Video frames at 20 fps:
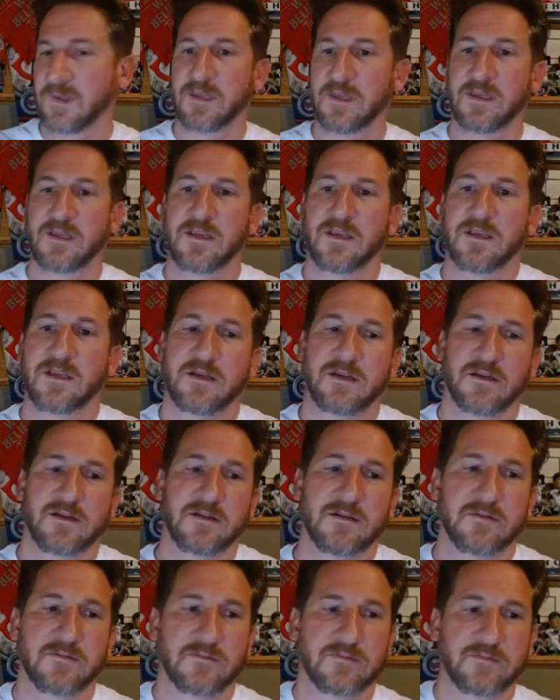
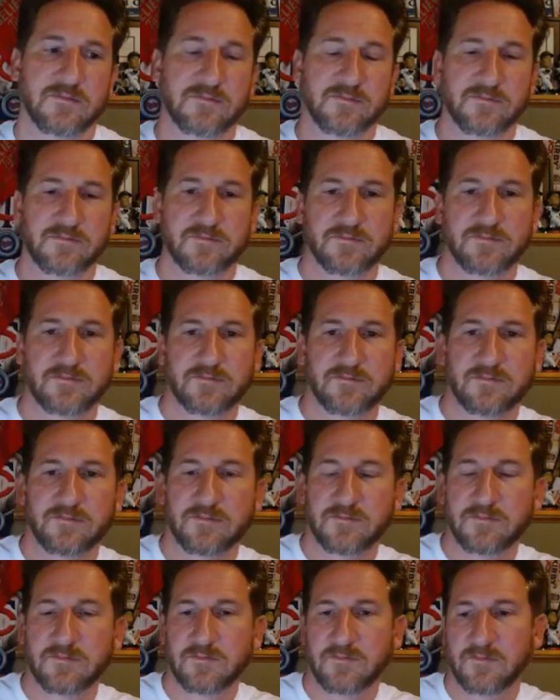
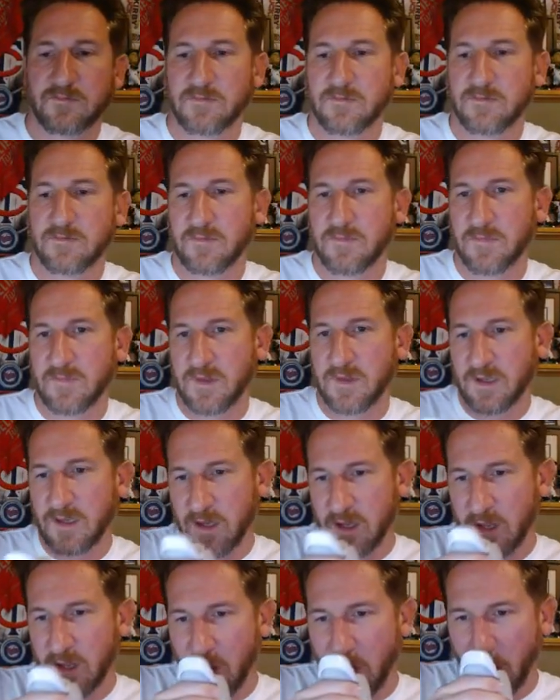
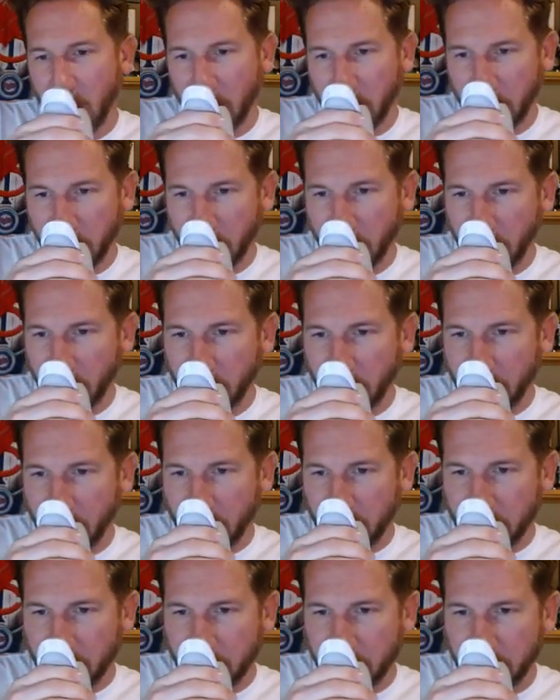
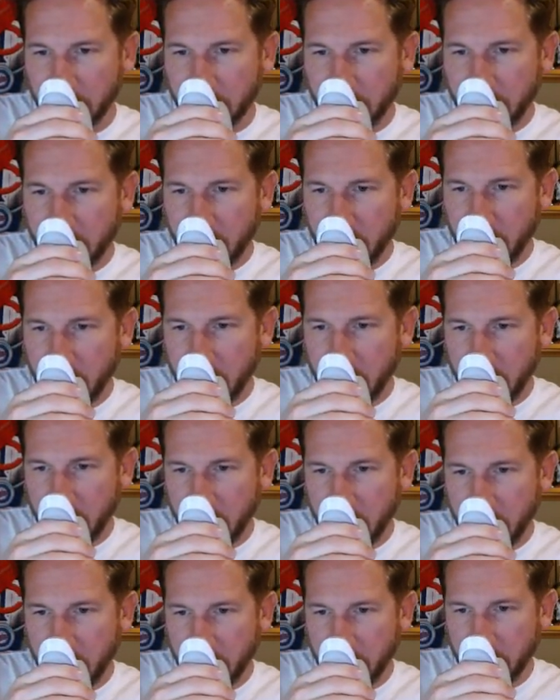
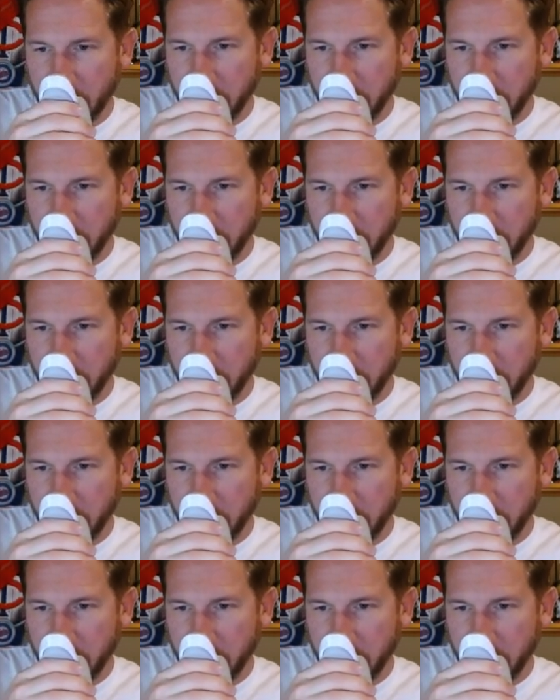[no speech]